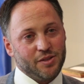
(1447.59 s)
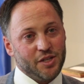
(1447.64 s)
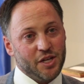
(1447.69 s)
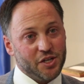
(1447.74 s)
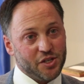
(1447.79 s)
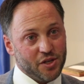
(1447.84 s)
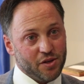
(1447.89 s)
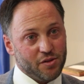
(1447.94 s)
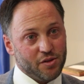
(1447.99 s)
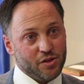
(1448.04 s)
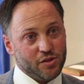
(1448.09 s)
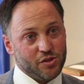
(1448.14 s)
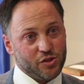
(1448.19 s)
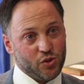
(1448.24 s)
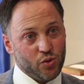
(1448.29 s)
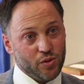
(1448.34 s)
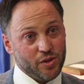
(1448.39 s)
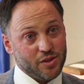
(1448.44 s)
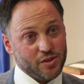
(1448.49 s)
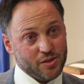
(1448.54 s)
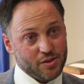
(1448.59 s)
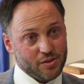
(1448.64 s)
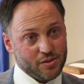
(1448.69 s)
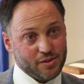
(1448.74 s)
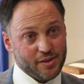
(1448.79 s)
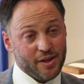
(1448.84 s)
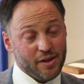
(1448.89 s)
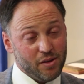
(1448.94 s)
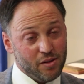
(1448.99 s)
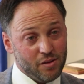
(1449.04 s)
teaching the students
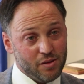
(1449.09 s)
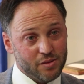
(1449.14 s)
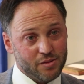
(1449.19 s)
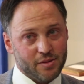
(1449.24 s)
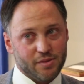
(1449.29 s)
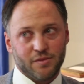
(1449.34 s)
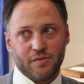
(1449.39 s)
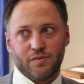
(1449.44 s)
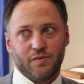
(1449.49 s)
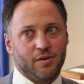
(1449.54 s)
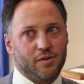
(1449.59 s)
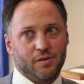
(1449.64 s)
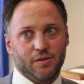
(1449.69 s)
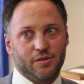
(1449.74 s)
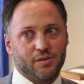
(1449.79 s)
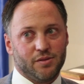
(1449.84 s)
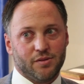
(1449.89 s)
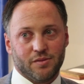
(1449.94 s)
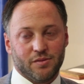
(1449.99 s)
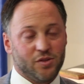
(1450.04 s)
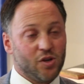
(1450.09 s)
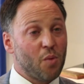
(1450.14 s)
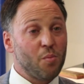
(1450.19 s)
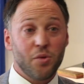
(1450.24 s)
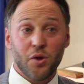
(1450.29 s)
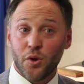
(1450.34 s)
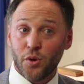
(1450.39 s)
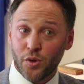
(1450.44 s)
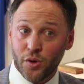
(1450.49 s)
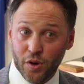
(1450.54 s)
skills as far as
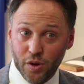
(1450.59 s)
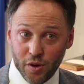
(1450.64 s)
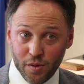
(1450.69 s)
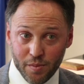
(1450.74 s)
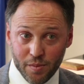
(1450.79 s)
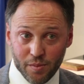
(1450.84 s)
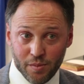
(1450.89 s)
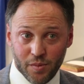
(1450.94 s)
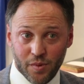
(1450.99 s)
computer